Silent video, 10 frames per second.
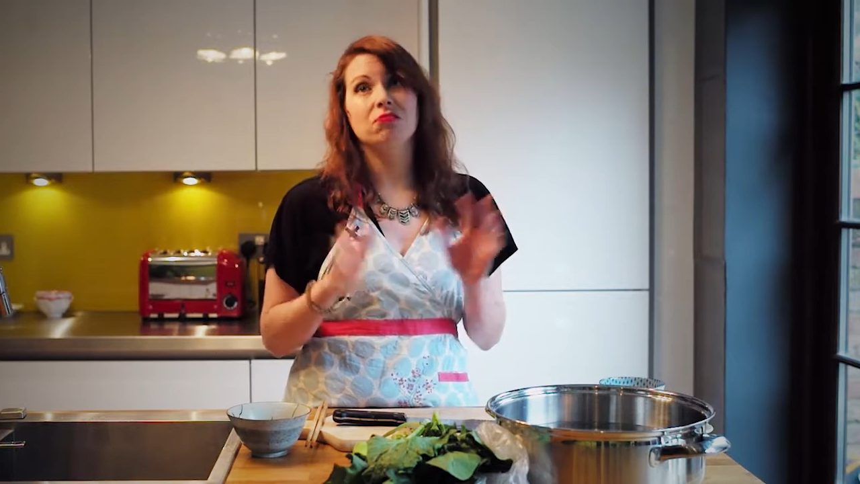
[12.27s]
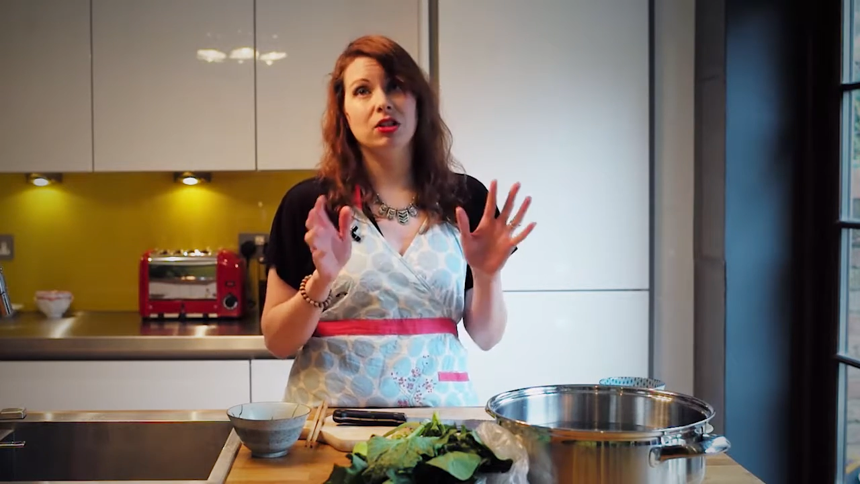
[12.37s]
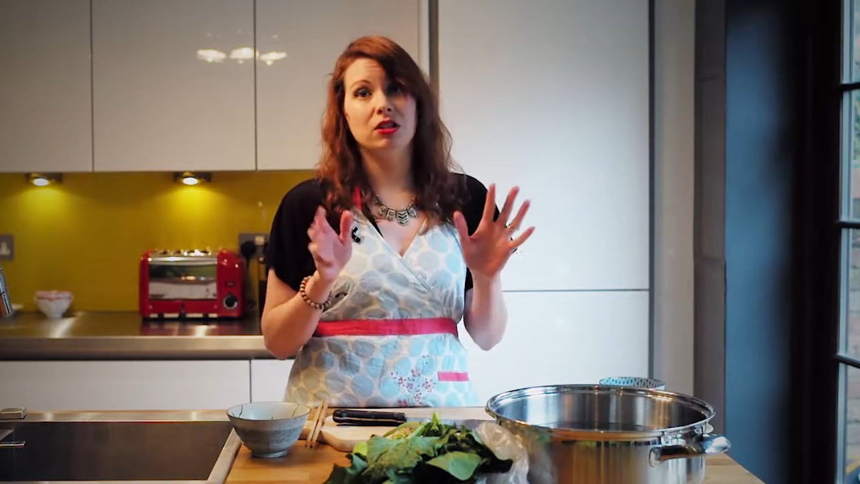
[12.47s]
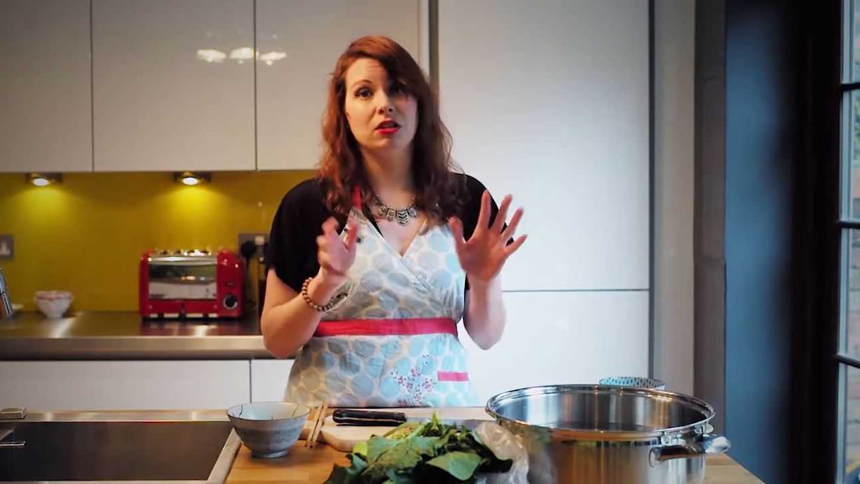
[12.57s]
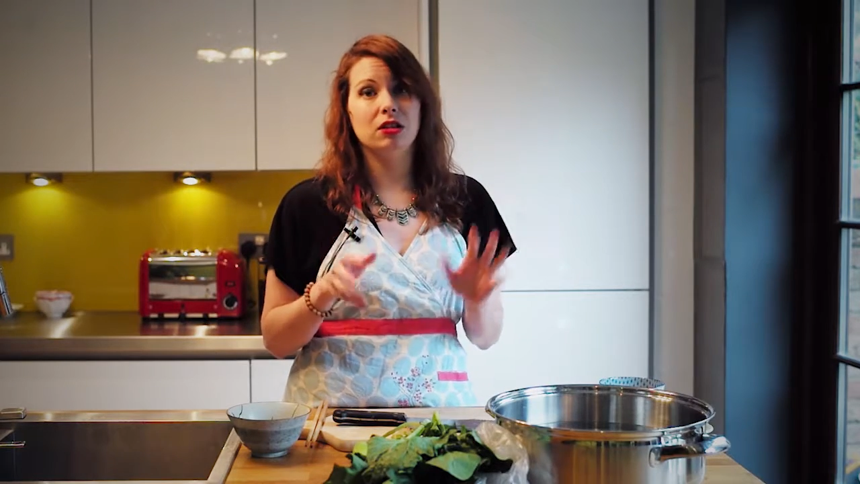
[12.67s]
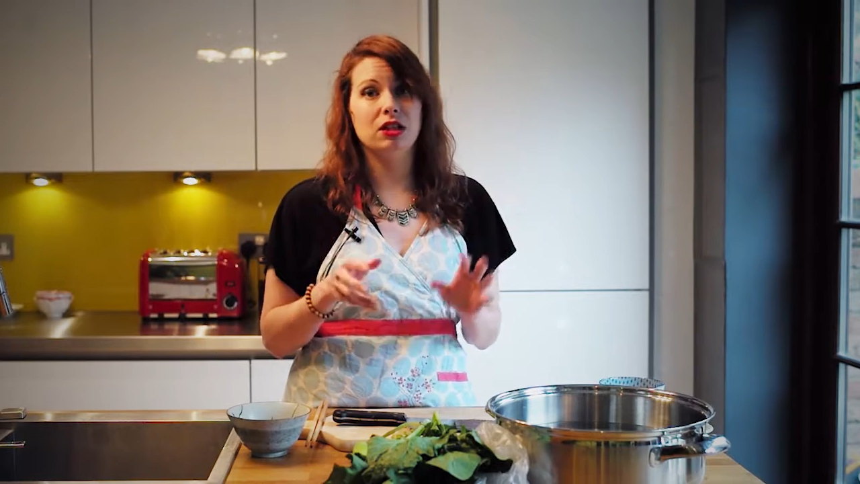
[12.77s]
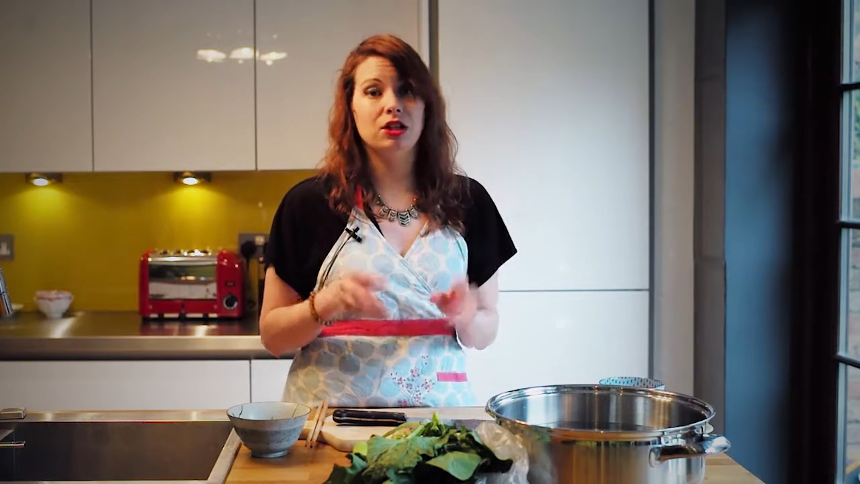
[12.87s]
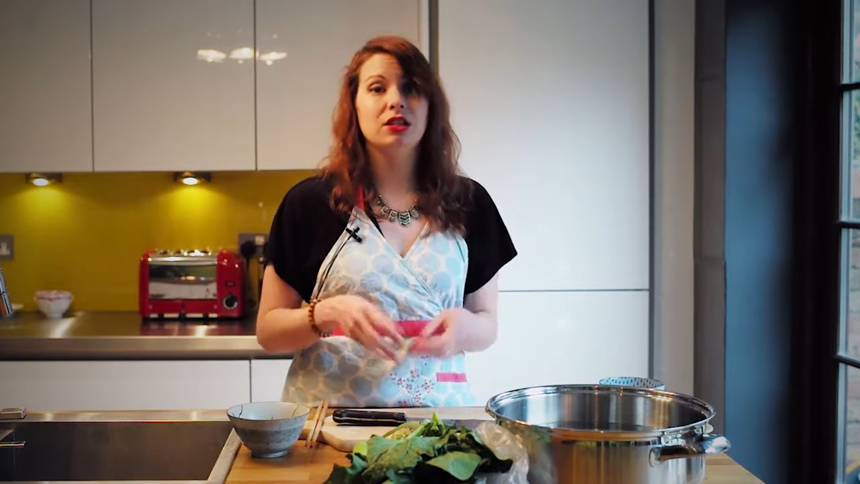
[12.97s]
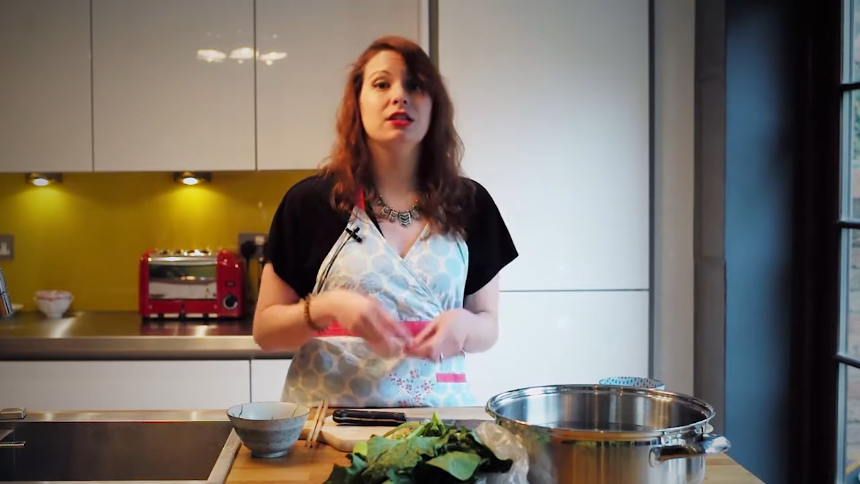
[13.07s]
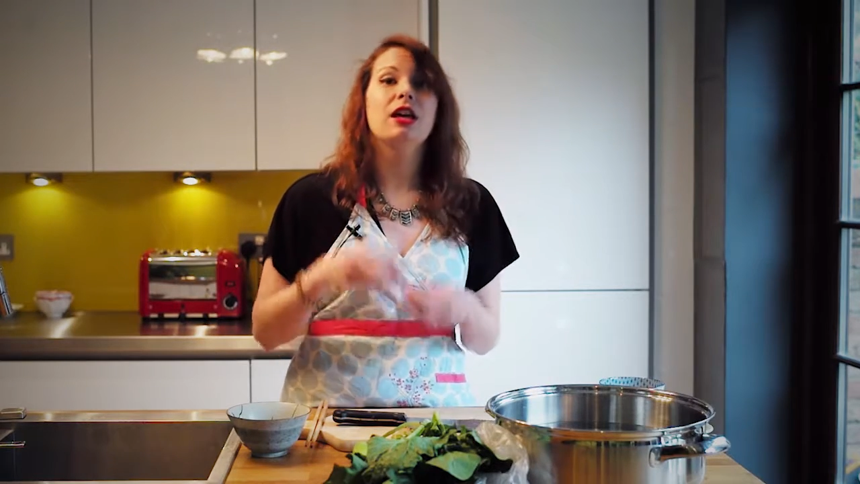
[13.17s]
still
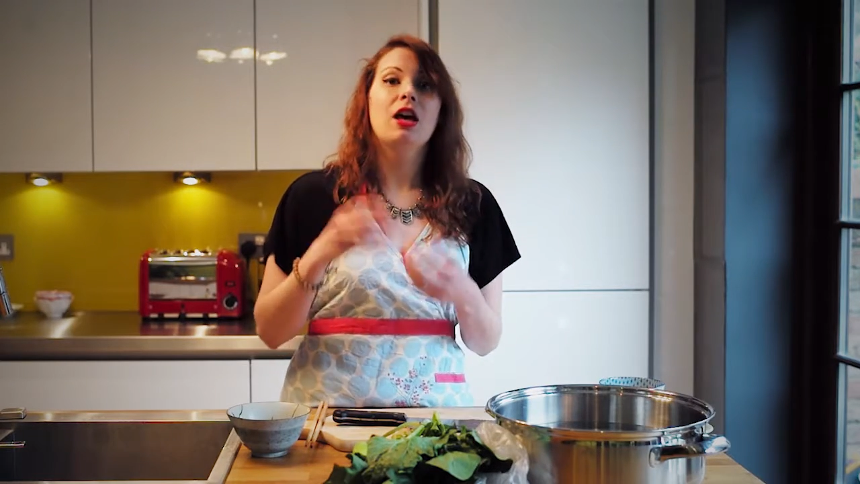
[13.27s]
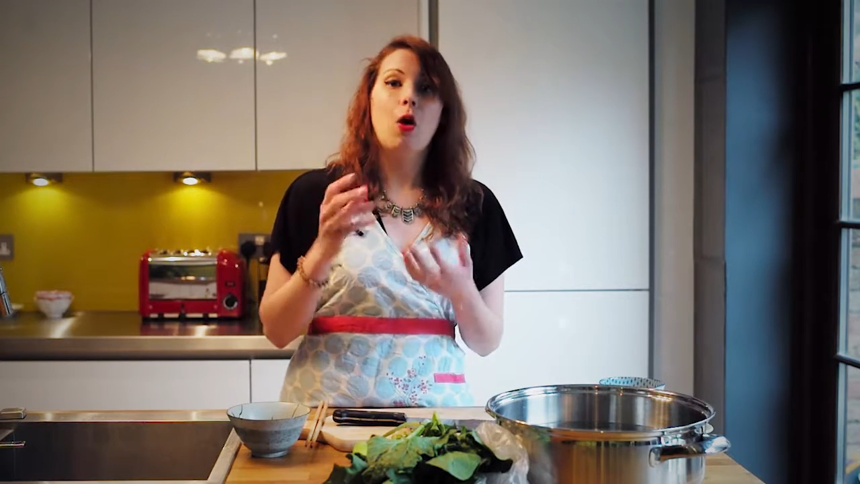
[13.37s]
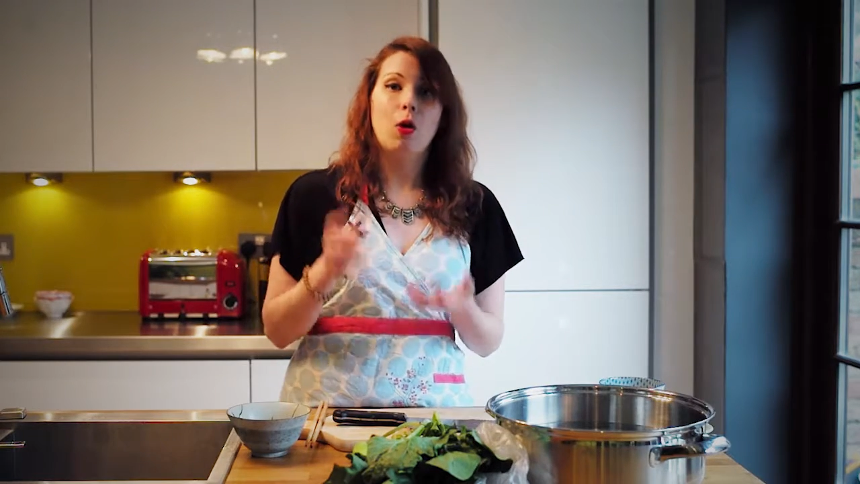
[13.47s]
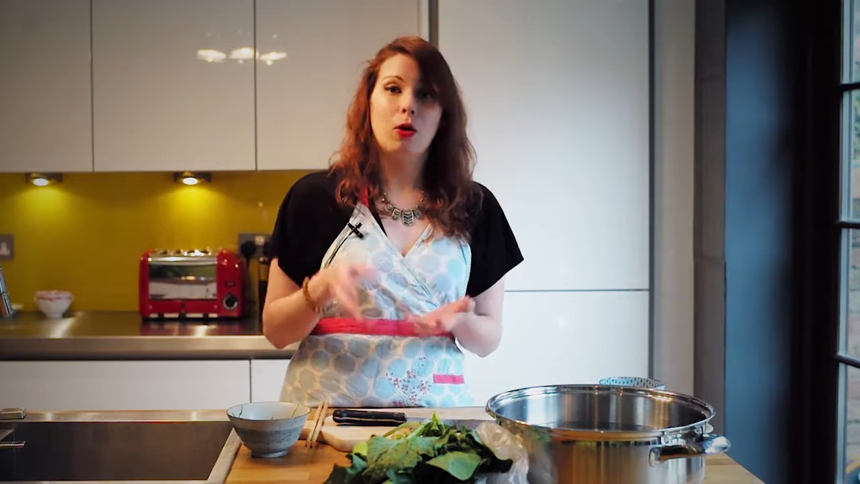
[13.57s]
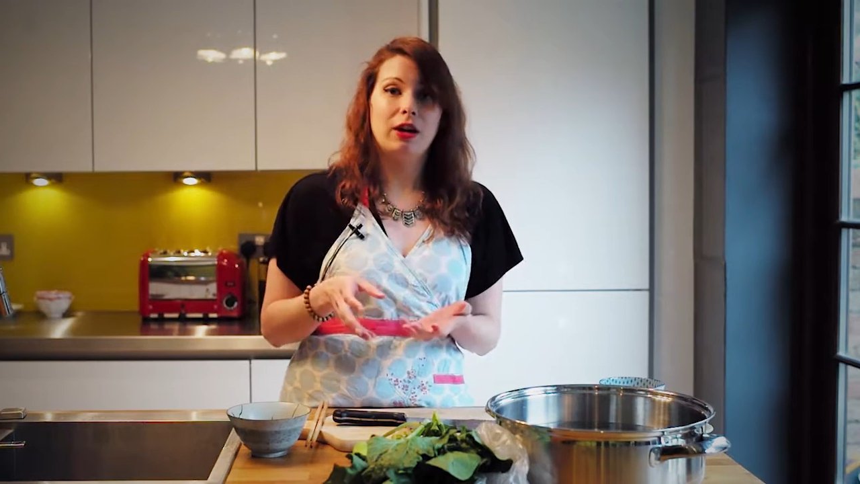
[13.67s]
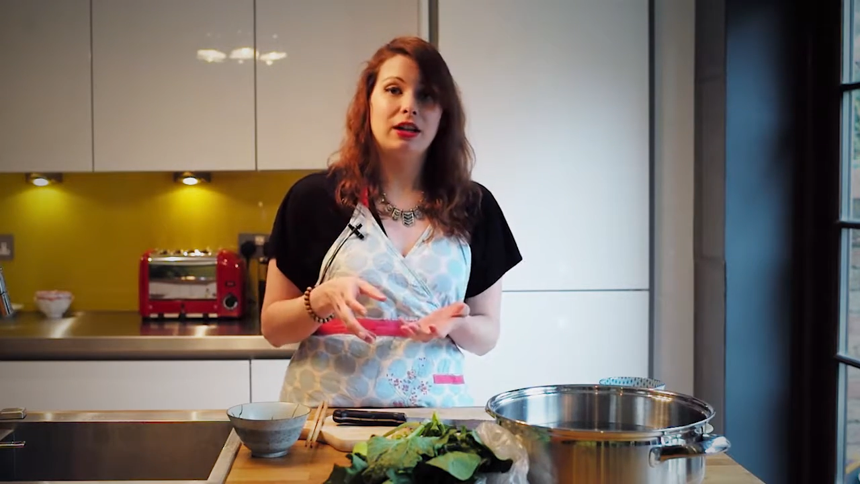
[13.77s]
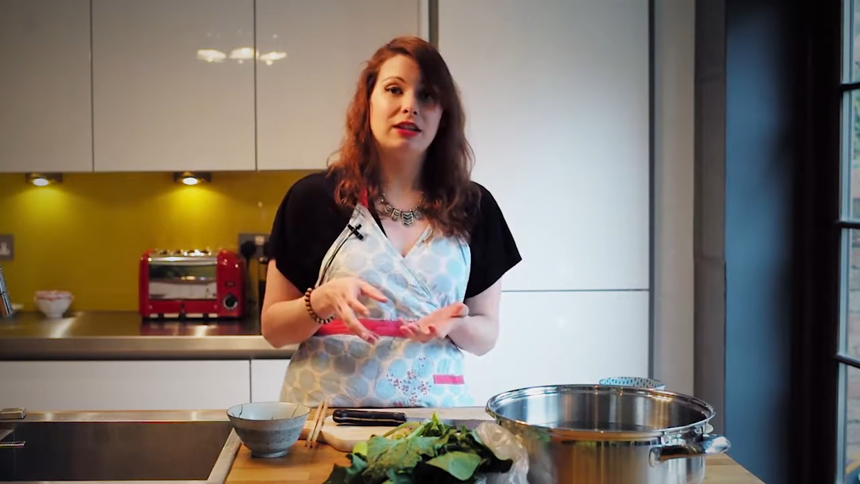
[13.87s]
delicious, or in